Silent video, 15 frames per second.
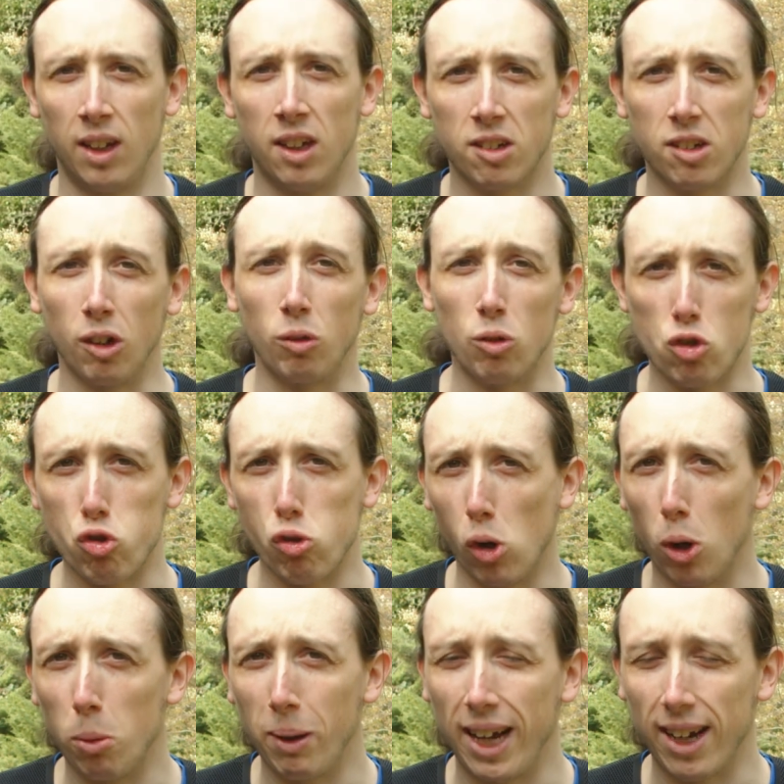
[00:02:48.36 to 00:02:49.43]
So
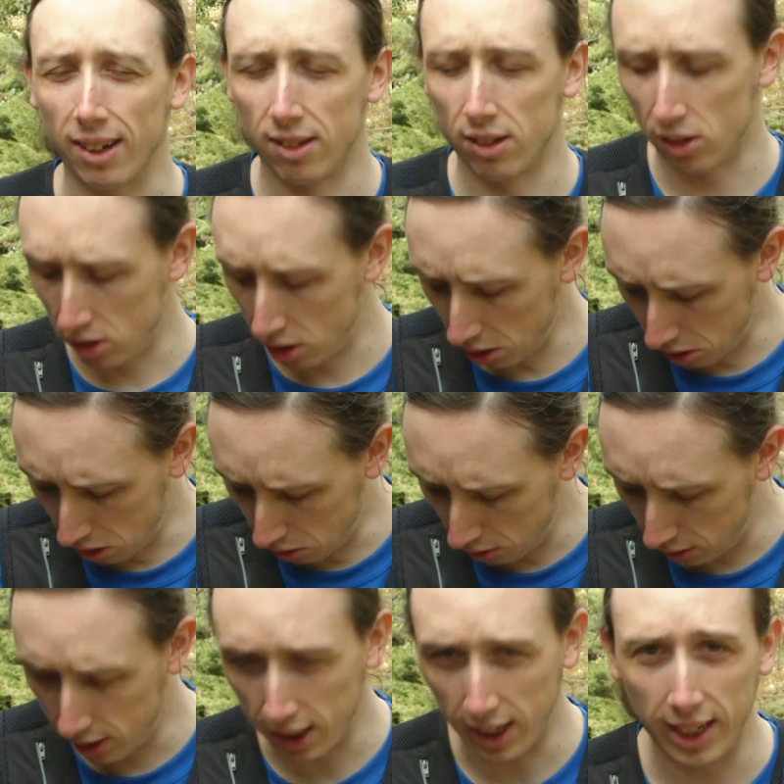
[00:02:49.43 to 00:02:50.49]
drawbacks
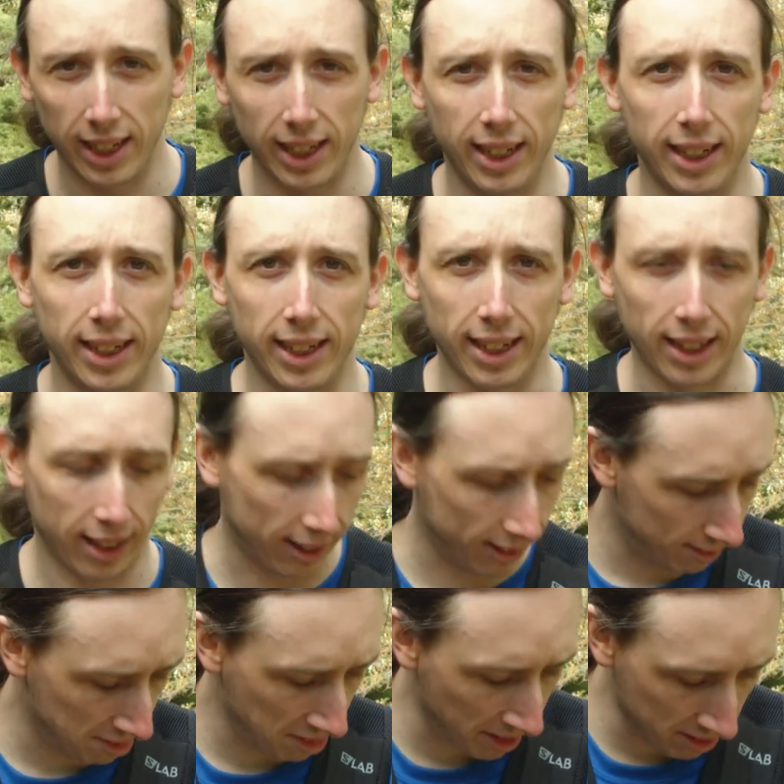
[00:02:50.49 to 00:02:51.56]
to the
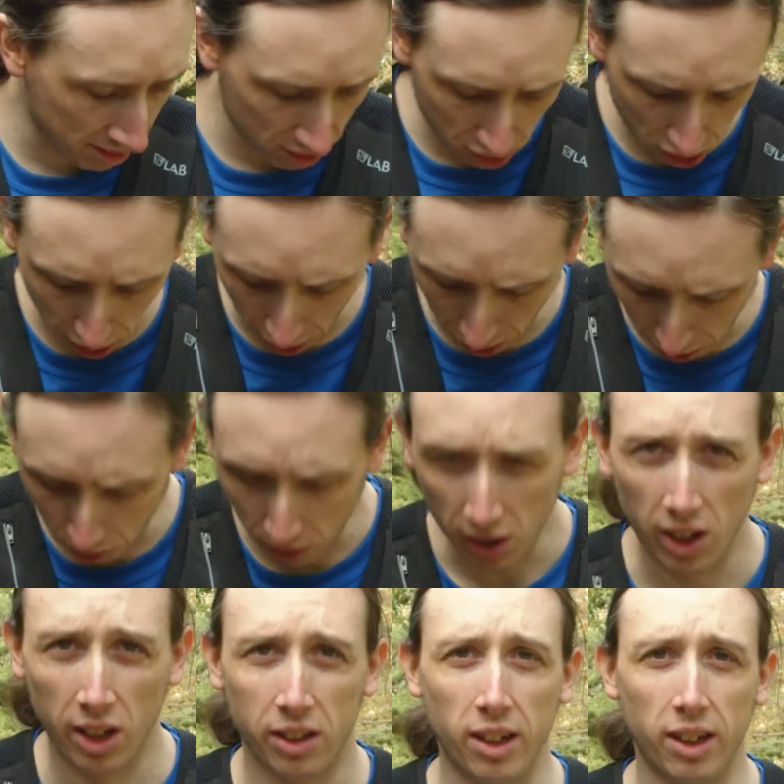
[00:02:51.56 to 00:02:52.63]
Sense 2,
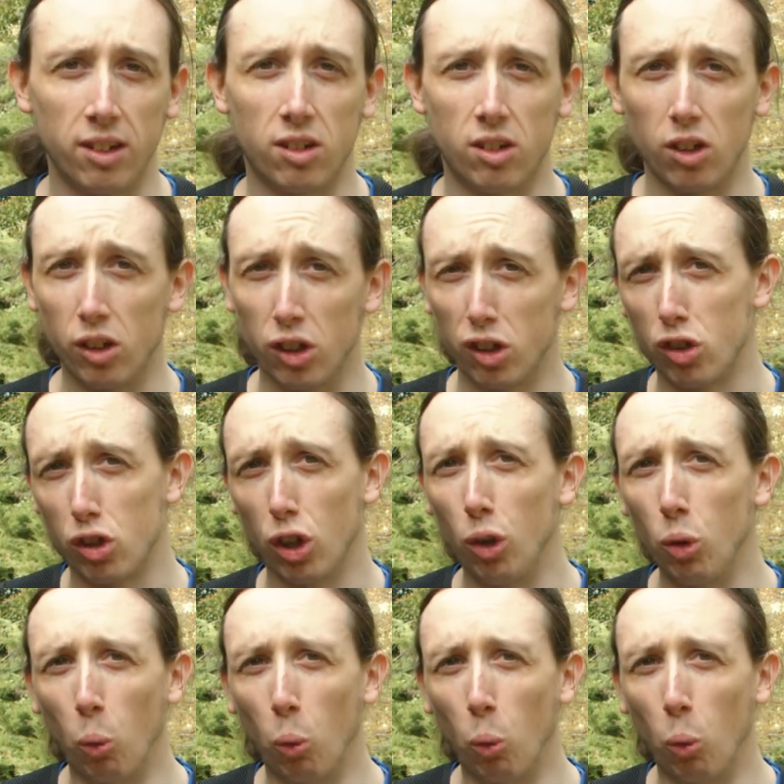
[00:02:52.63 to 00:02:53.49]
there's two.